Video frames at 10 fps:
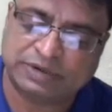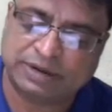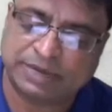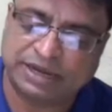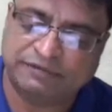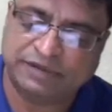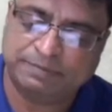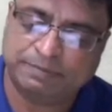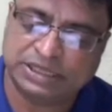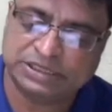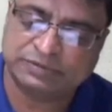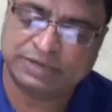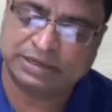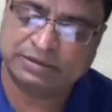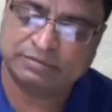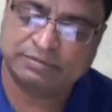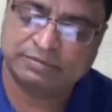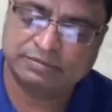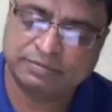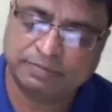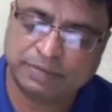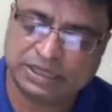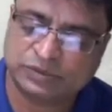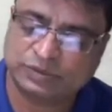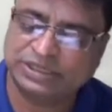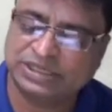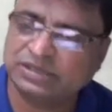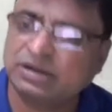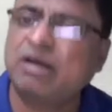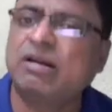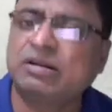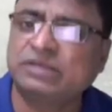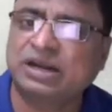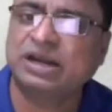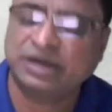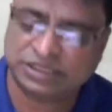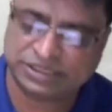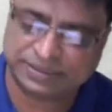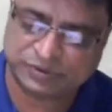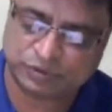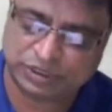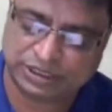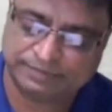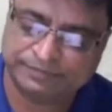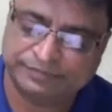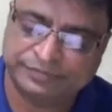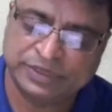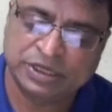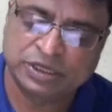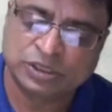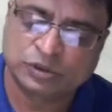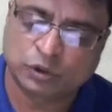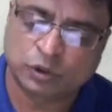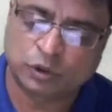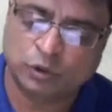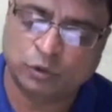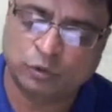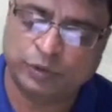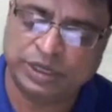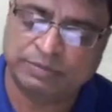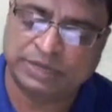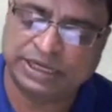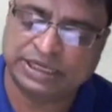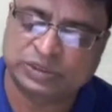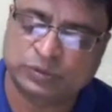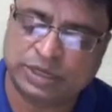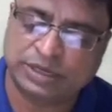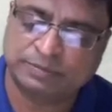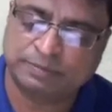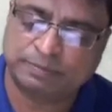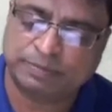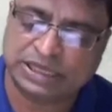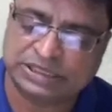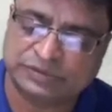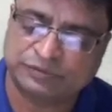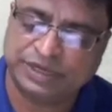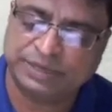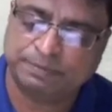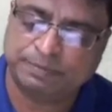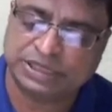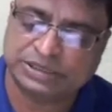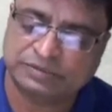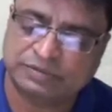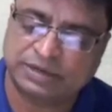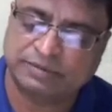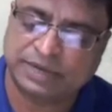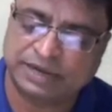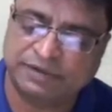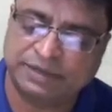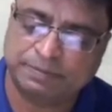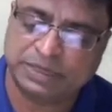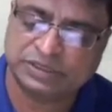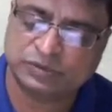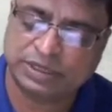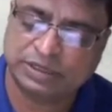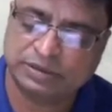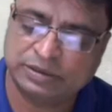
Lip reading: 1 by v plus 1 plus 1. These all are the clerical steps only. So 2v minus 1 plus v plus 1 by v plus 1.